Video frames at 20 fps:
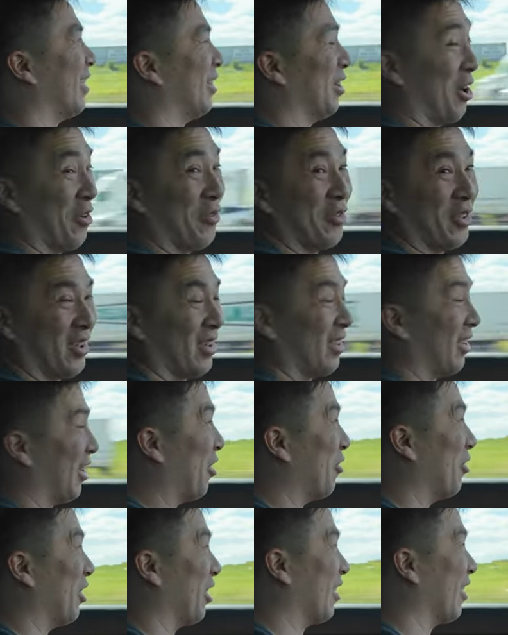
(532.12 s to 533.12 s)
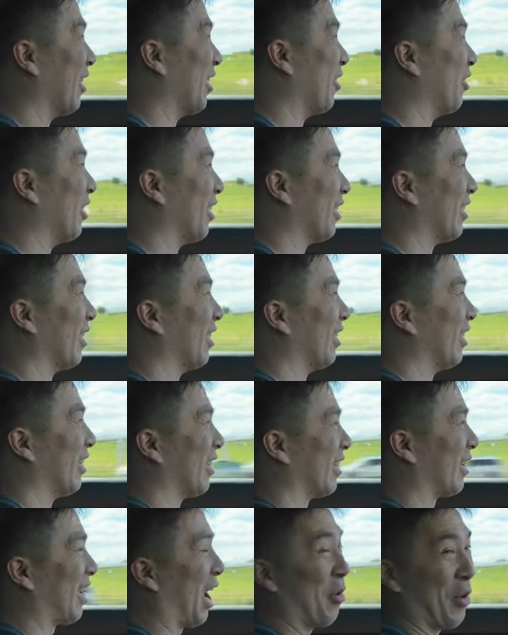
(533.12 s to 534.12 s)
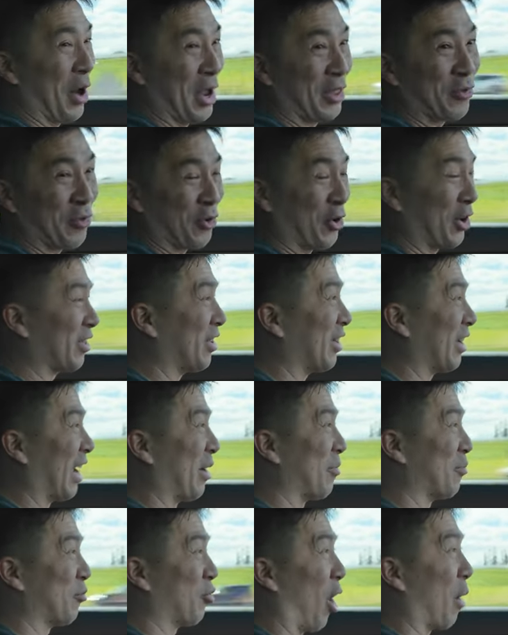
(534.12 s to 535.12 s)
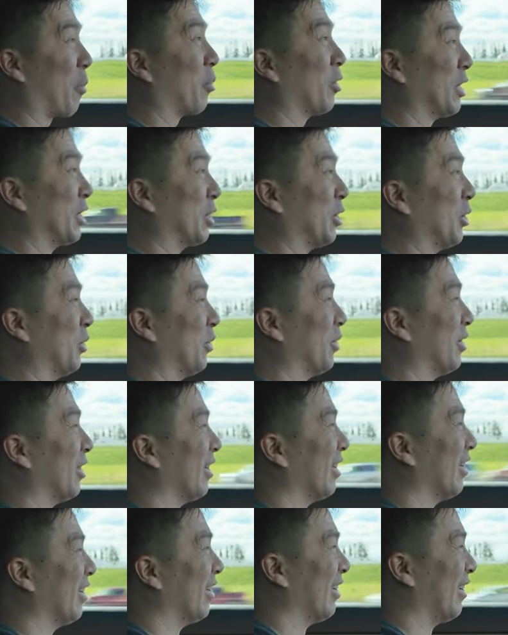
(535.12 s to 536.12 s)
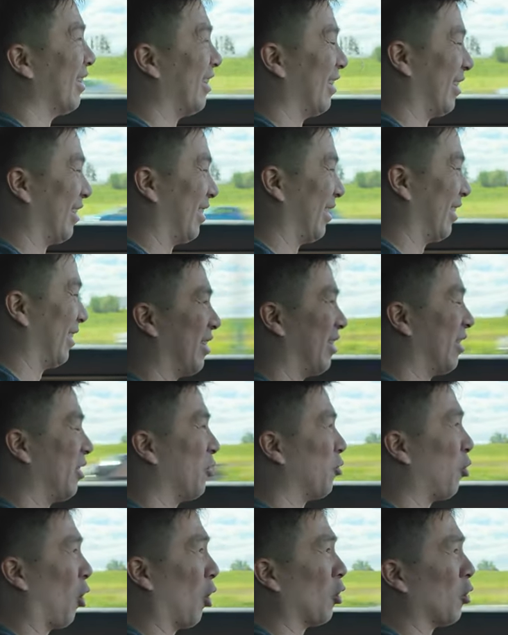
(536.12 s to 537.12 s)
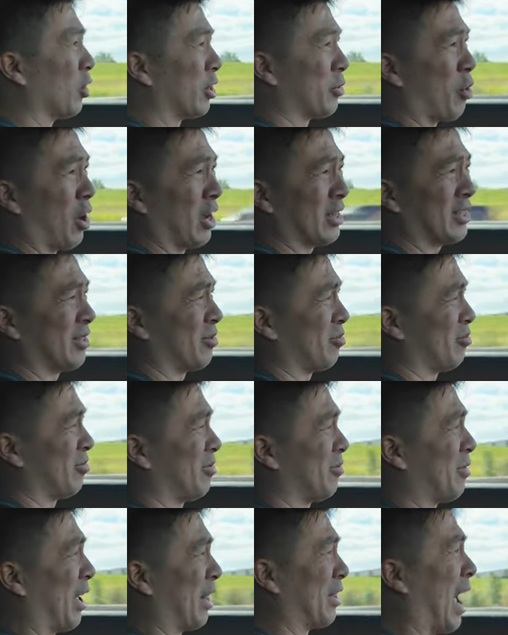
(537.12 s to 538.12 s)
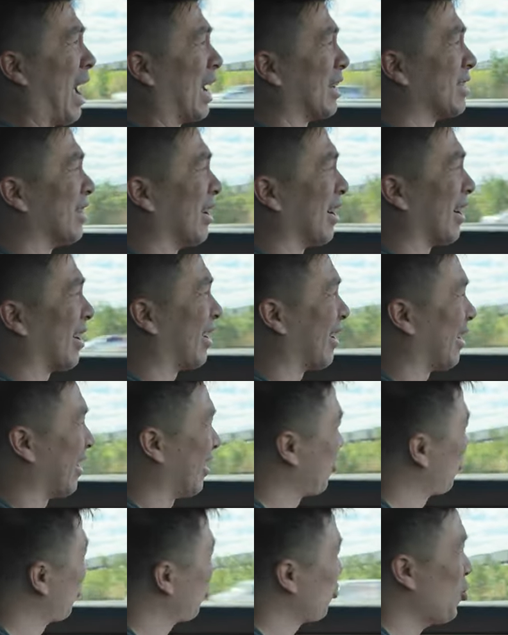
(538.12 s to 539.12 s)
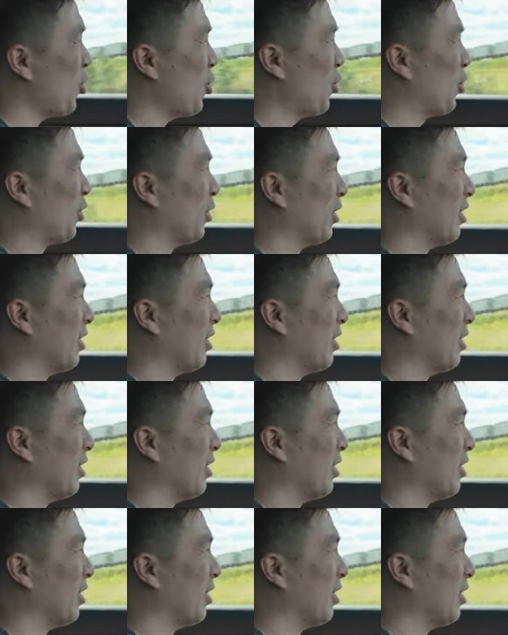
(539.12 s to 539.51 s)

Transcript: Love it, love it, love it. Can't wait for it to get properly tuned. Throttle response, fantastic. Woo.